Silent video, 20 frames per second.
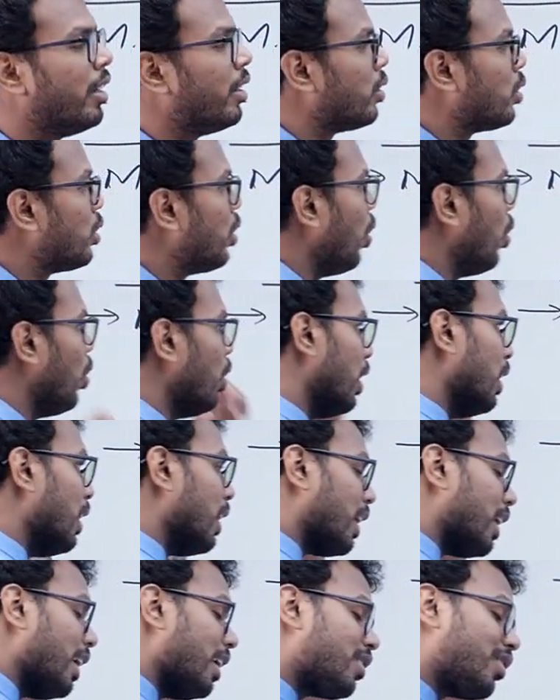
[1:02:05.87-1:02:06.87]
So
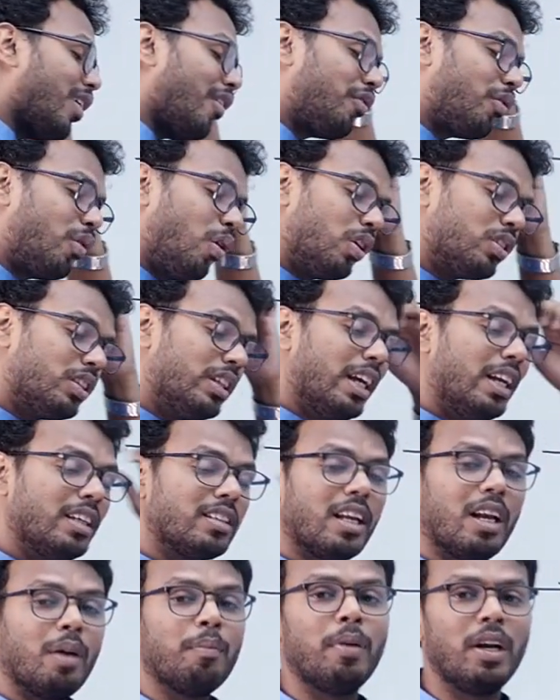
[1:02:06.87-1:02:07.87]
yes, of course there
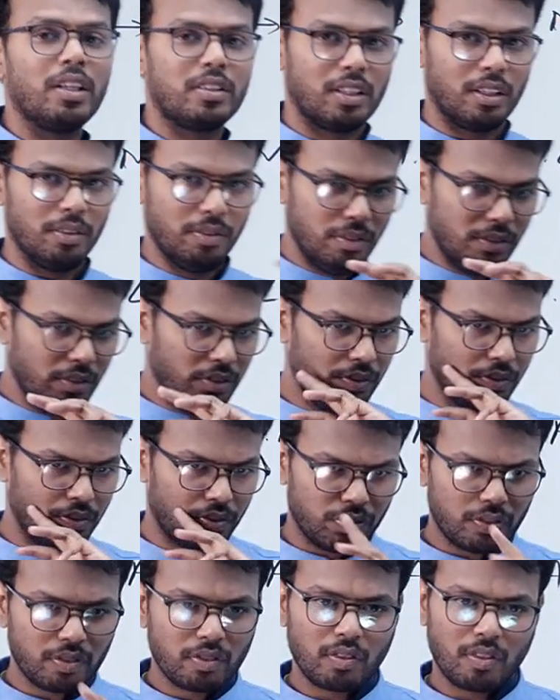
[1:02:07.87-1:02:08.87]
is an MLC,
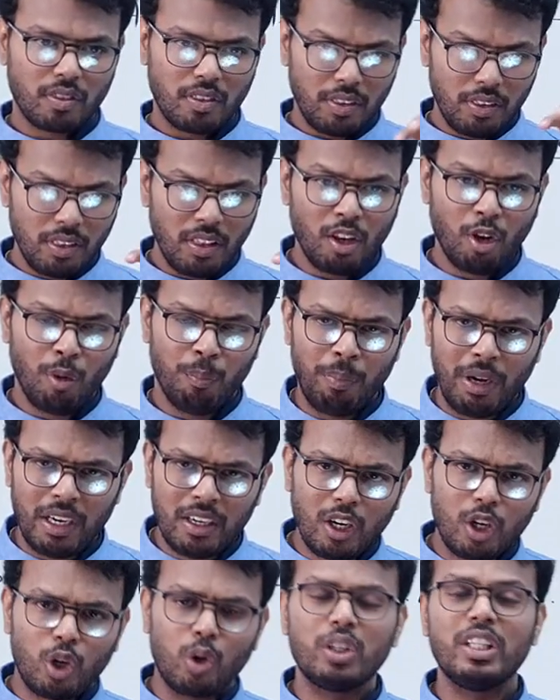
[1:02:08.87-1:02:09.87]

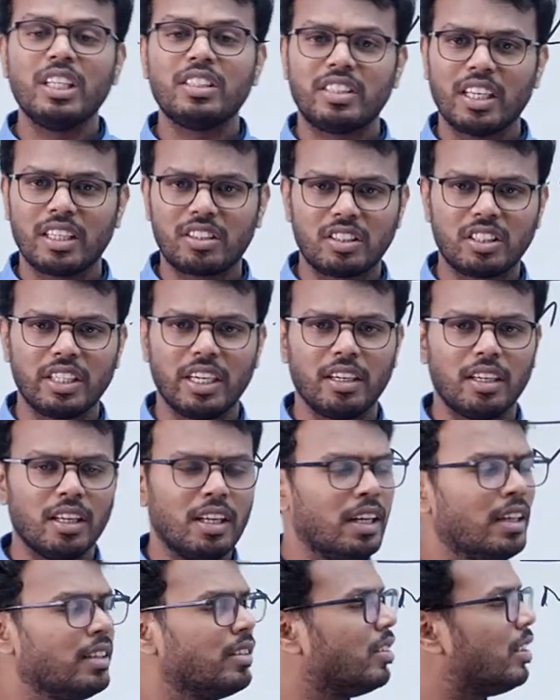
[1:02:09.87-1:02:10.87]
but to this extent,
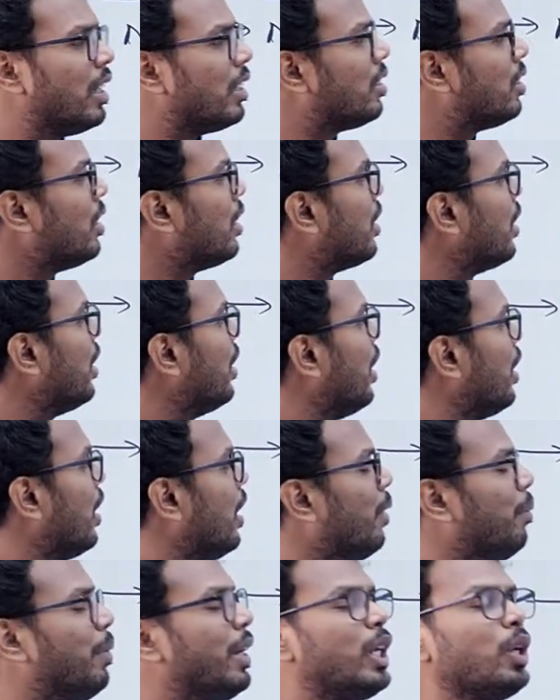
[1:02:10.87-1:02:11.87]
just
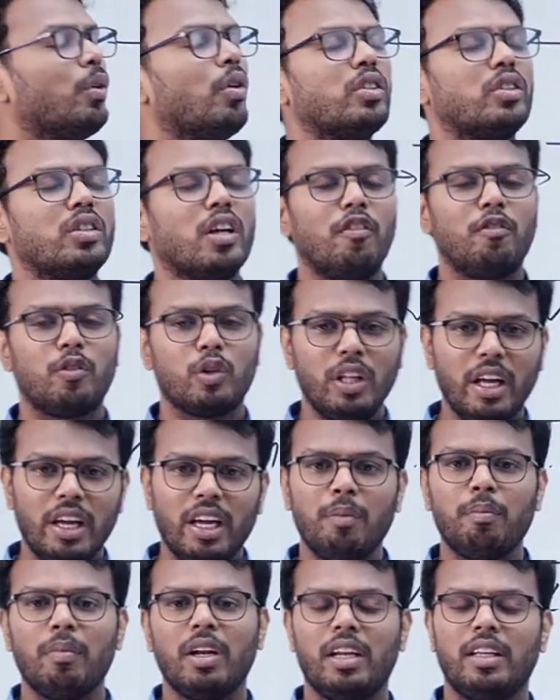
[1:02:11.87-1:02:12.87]
limit yourself to the
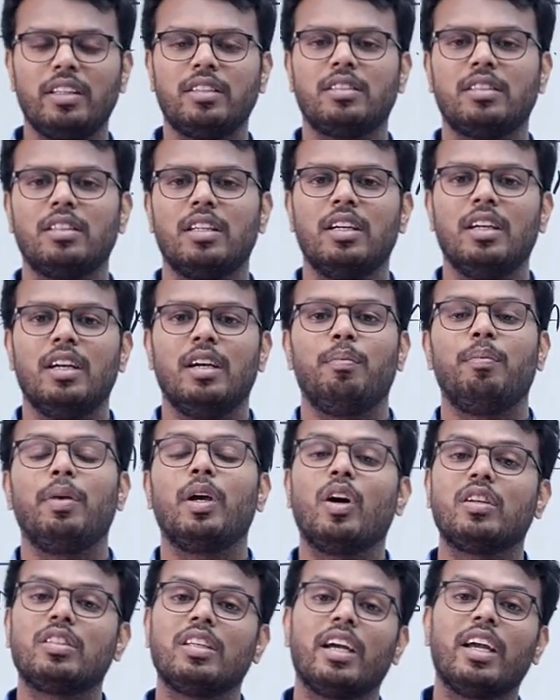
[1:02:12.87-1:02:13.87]
MLAs,
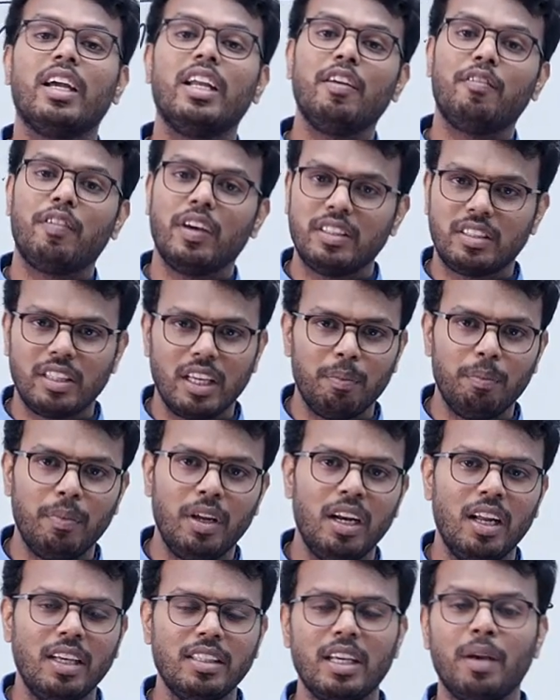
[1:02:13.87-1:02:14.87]
because again if I say
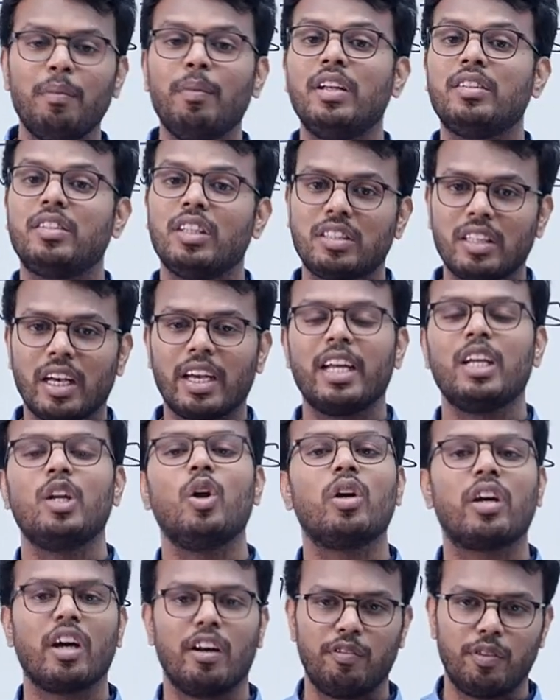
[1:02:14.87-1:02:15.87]
MLCs, again you
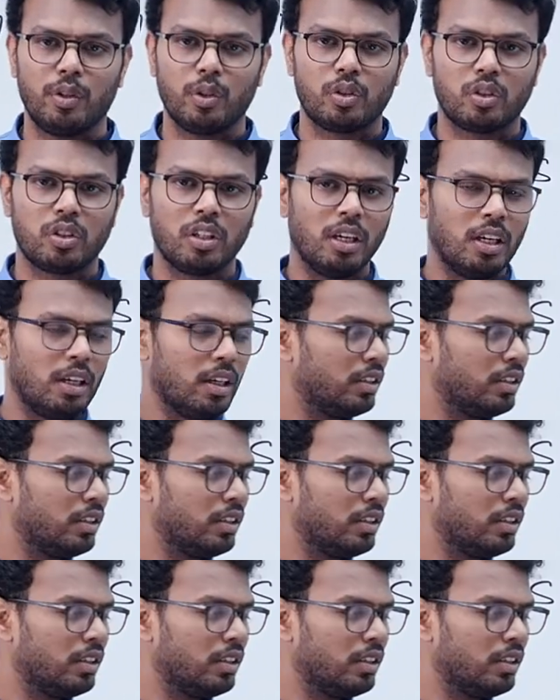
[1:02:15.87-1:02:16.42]
will confuse.